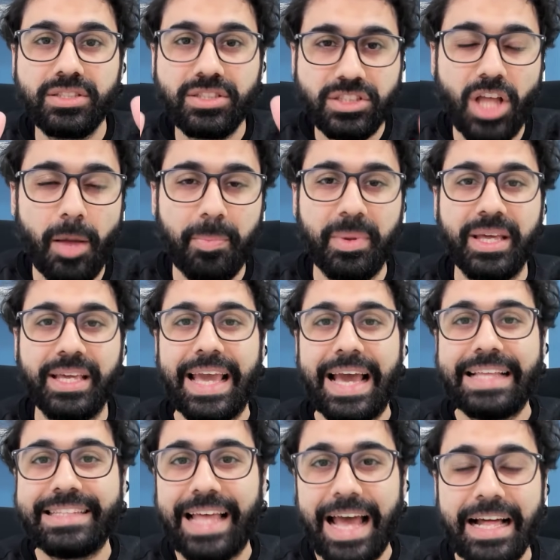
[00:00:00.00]
topic
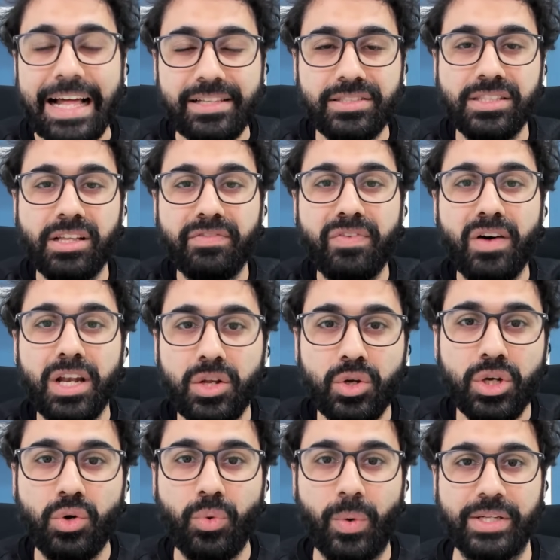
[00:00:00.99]
and answer the
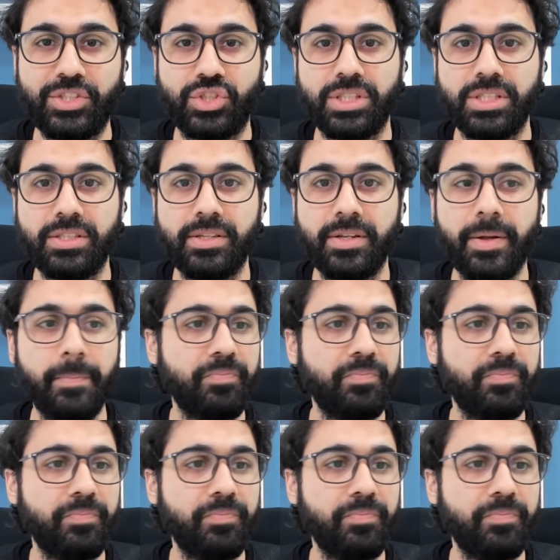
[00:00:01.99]
following question.